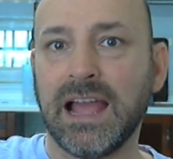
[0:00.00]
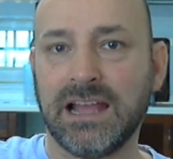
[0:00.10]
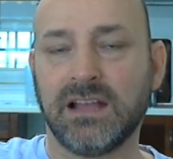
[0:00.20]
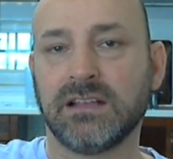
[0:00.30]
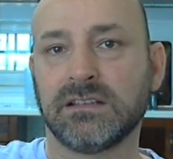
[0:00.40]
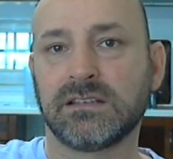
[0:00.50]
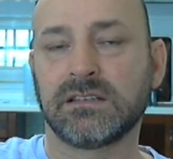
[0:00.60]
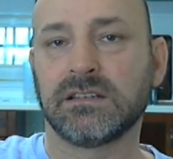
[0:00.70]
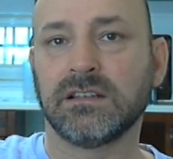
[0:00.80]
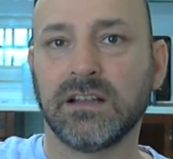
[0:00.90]

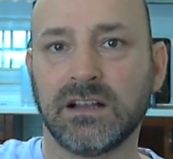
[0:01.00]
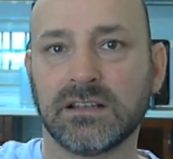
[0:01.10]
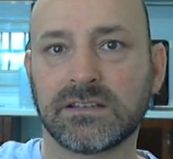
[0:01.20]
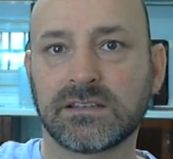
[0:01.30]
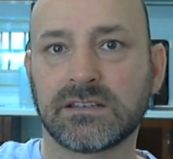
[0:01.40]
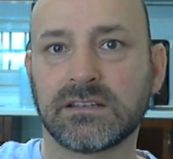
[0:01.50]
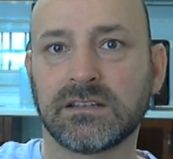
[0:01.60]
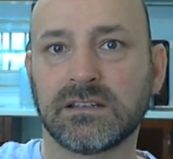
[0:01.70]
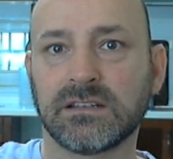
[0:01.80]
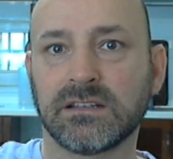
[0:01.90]
as us,
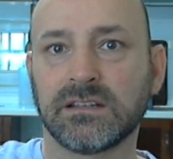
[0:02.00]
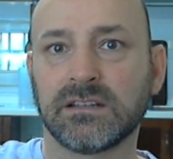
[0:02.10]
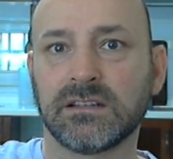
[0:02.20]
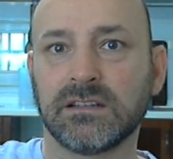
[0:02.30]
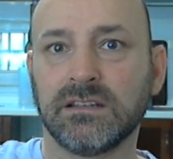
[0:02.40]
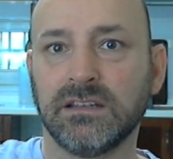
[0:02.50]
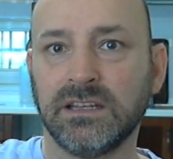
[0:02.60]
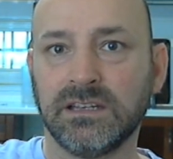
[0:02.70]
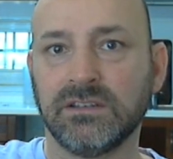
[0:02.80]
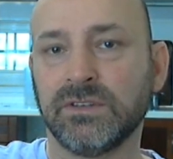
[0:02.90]

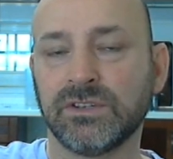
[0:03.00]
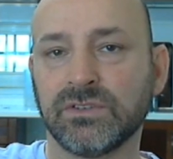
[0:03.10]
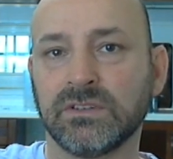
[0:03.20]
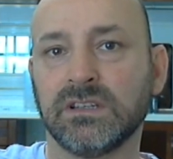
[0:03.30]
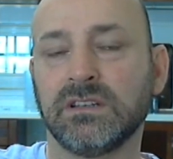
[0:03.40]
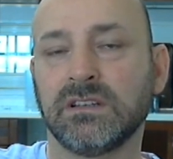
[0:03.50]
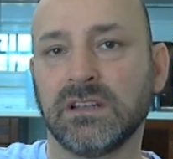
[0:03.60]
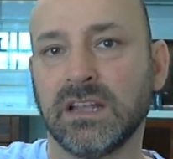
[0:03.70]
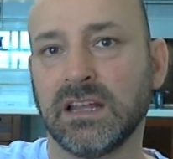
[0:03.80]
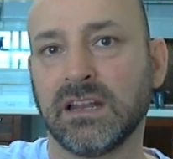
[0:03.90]
individually
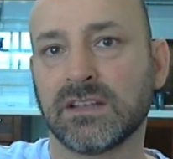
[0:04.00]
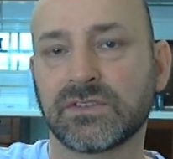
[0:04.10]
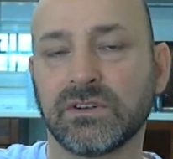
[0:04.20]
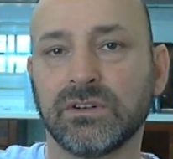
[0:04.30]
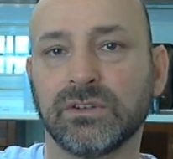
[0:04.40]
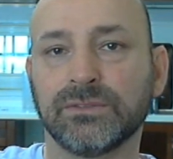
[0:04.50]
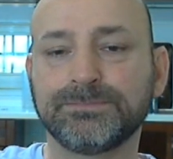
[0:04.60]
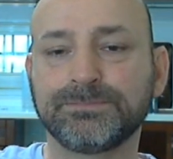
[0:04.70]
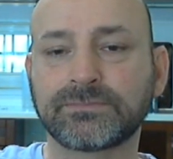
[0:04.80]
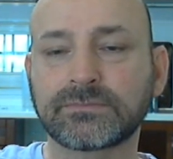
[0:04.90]
and as a whole,
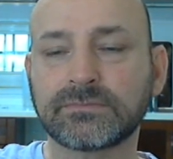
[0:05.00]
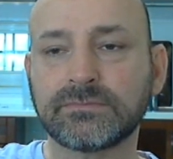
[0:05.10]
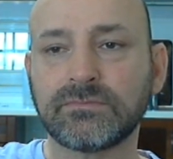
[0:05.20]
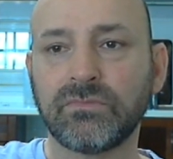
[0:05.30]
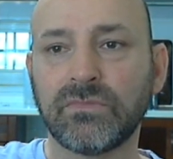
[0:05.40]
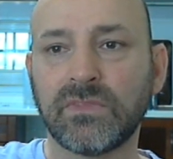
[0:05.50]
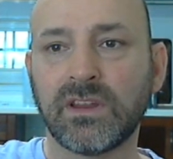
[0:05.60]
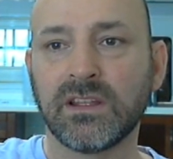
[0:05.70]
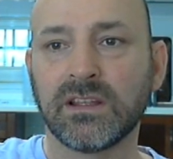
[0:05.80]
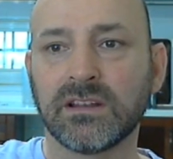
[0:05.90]

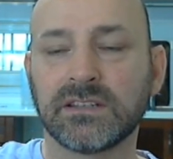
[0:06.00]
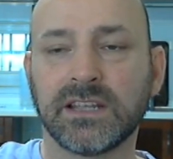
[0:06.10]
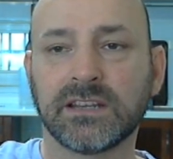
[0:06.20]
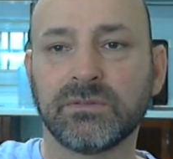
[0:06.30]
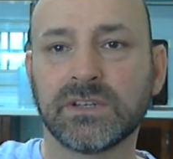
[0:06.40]
taking